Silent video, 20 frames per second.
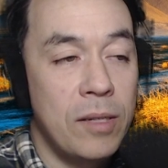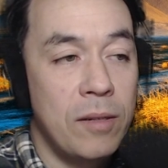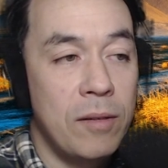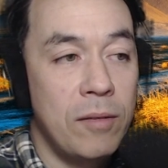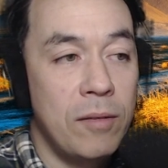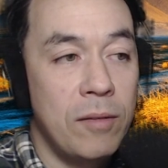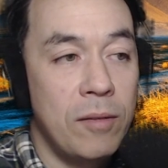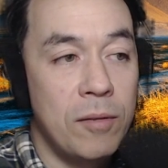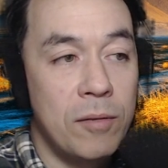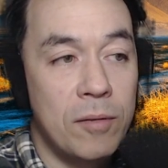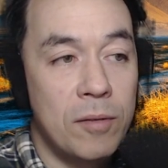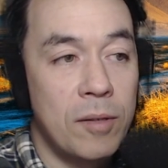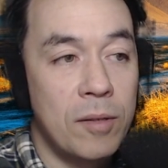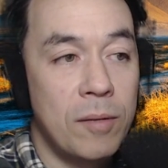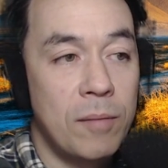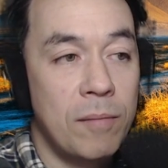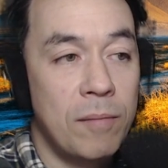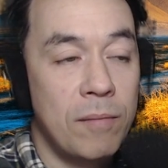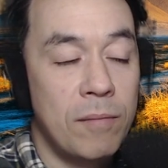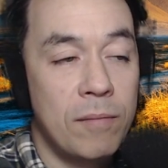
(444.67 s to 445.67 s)

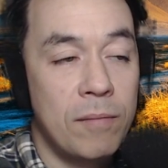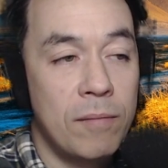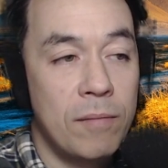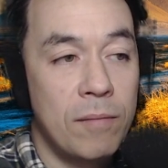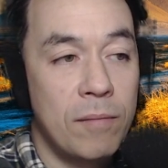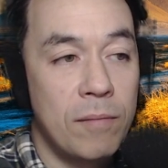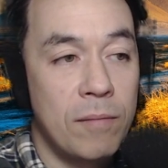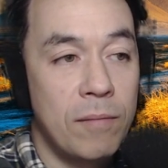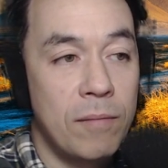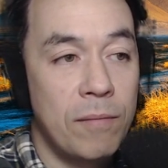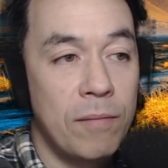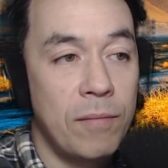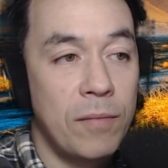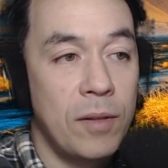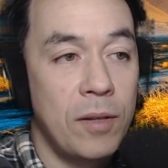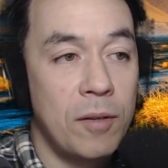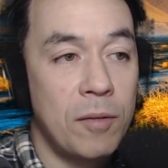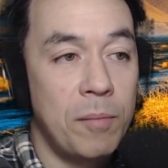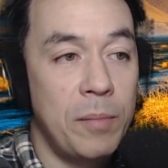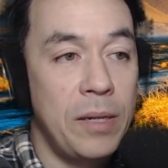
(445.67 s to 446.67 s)
your,
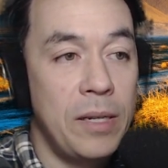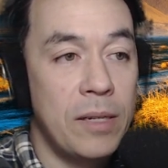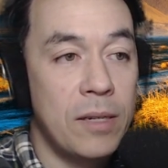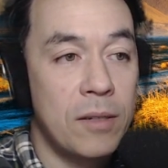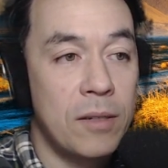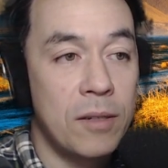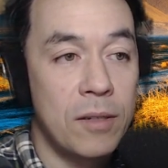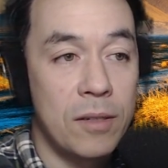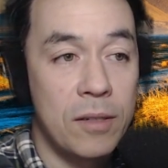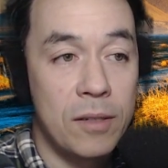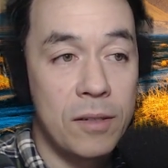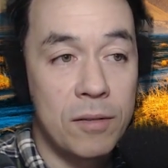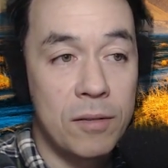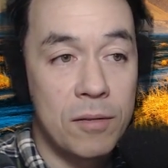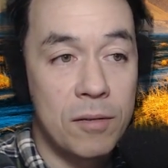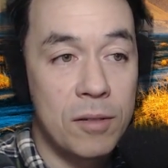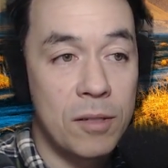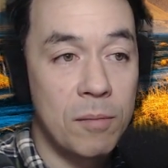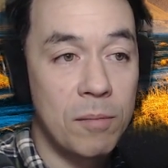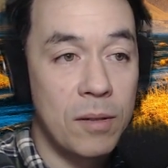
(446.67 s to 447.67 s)
peanut cookies
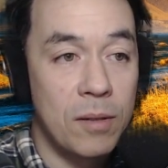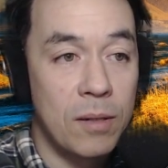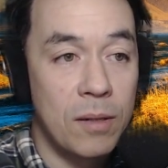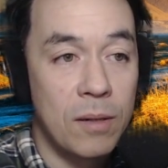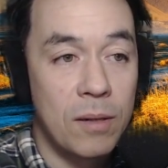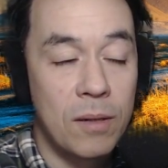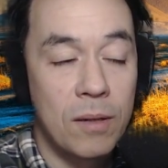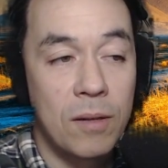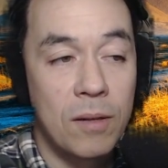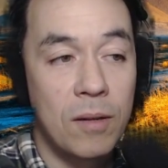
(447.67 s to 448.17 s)
or something.